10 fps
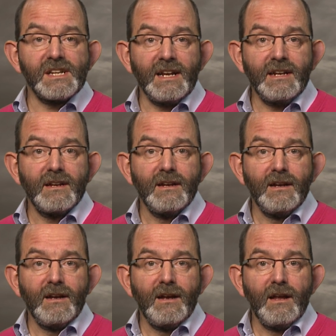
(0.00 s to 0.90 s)
said,
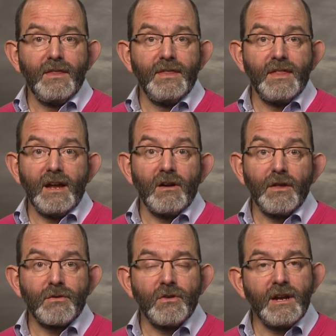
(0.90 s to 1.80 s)
"There are
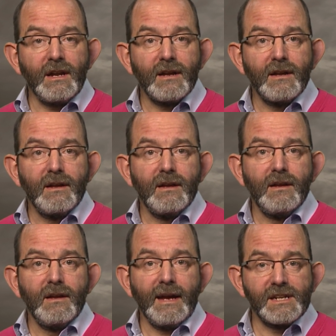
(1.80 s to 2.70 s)
3.
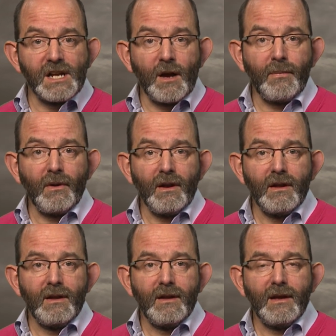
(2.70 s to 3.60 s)
Example,
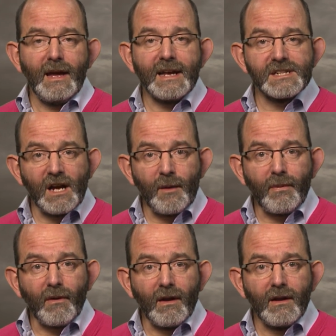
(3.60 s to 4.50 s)

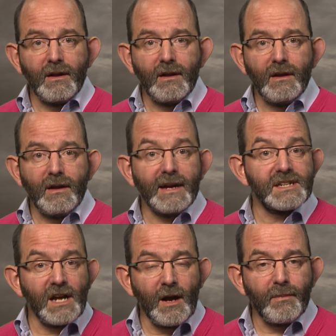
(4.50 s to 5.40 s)
example,
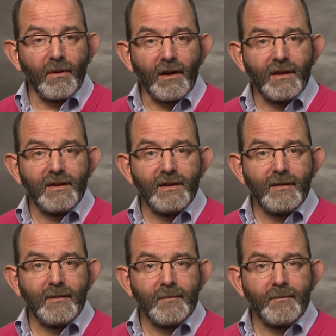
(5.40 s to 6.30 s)
example."
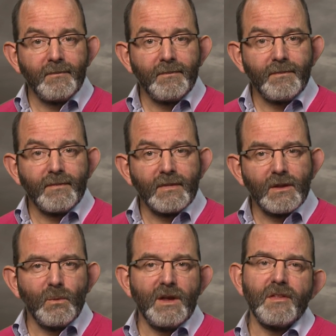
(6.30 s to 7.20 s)

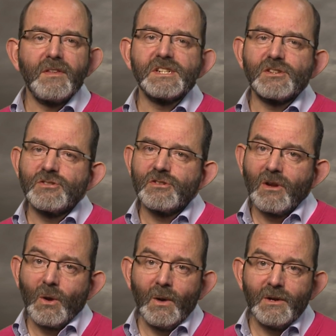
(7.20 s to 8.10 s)
Whether this
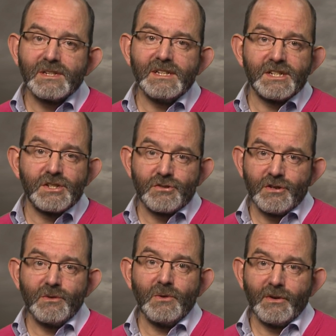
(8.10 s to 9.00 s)
quote is
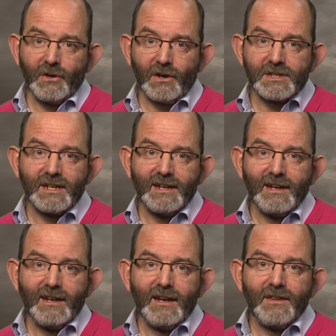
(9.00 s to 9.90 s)
true or not,
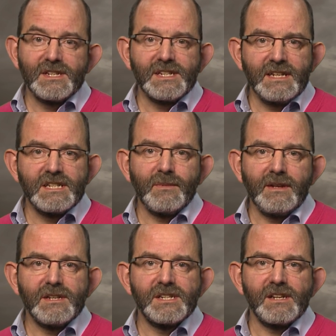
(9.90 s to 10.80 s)
the
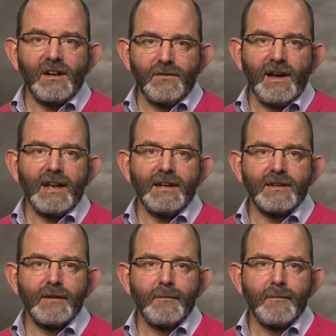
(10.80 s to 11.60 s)
sentiments are valid.